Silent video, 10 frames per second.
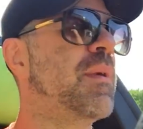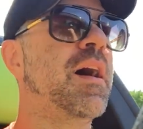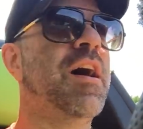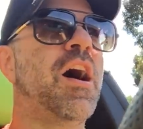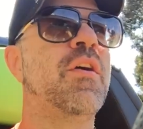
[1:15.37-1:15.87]
from
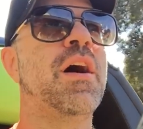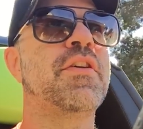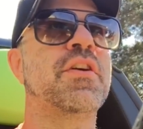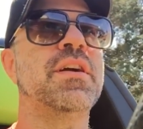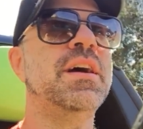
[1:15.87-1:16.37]
our
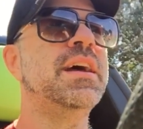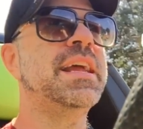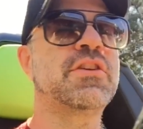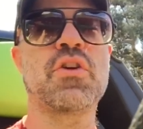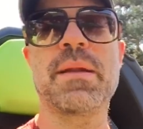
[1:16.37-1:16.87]
other
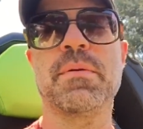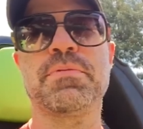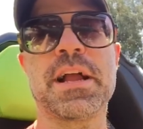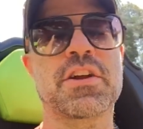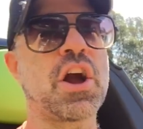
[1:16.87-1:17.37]
incredible
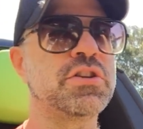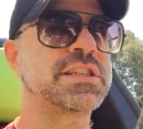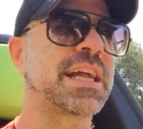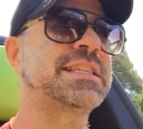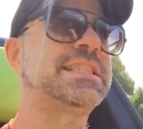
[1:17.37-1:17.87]
player coaches like